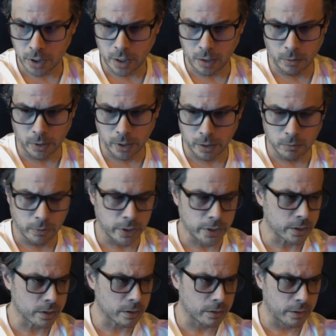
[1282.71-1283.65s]
they don't want to
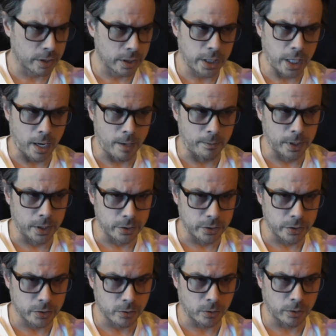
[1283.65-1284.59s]
risk the
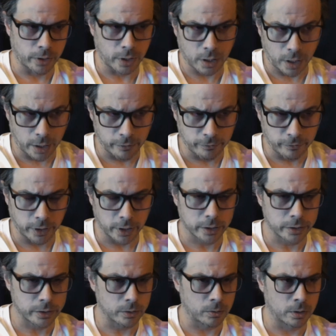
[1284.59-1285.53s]
damage or the
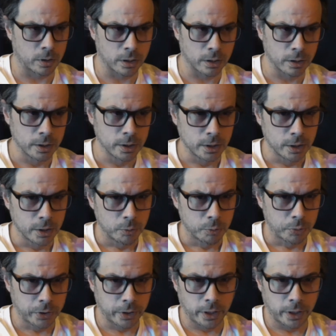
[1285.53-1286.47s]
conflict or
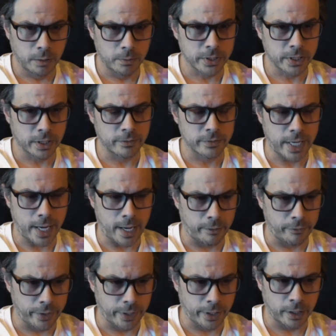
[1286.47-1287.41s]
putting themselves
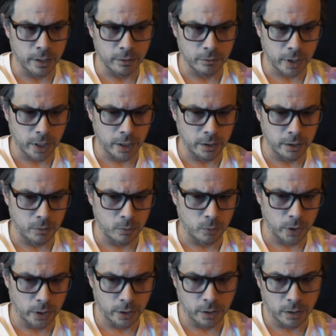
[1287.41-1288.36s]
out there, right?
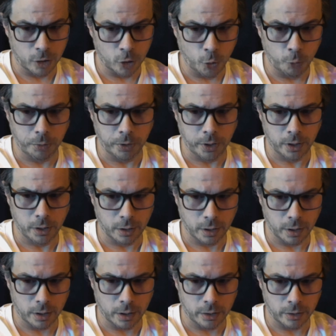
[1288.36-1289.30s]
You really are
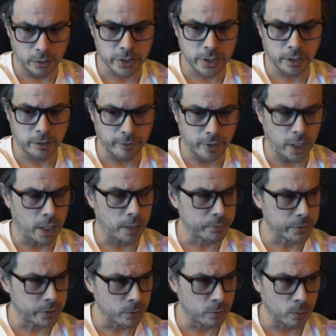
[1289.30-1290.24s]
opening yourself
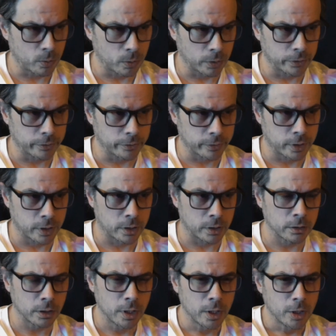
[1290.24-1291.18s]
up to a world of
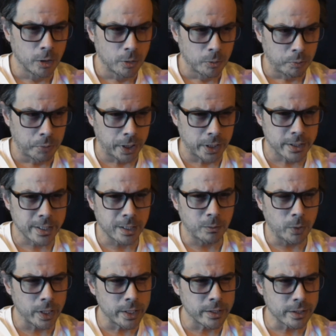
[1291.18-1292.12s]
hurt. But in
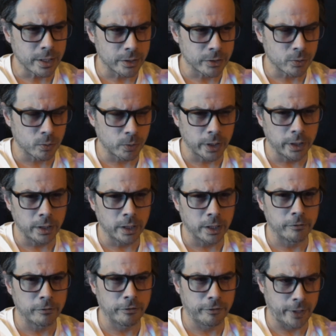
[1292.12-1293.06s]
some ways, it's really
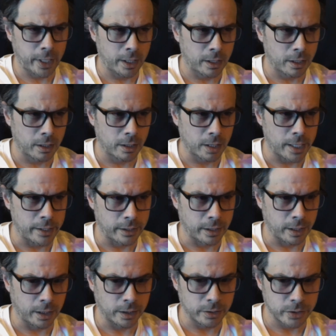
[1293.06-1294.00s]
unfair, I
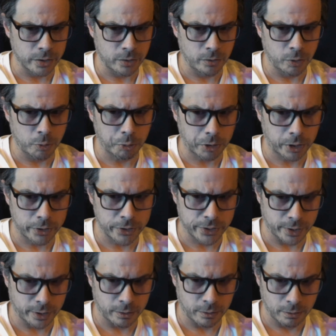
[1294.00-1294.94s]
think, to the
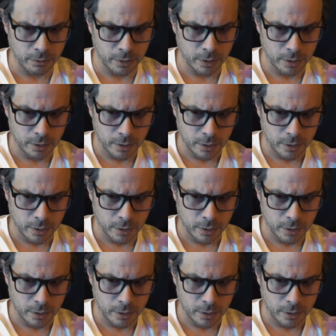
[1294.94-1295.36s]
person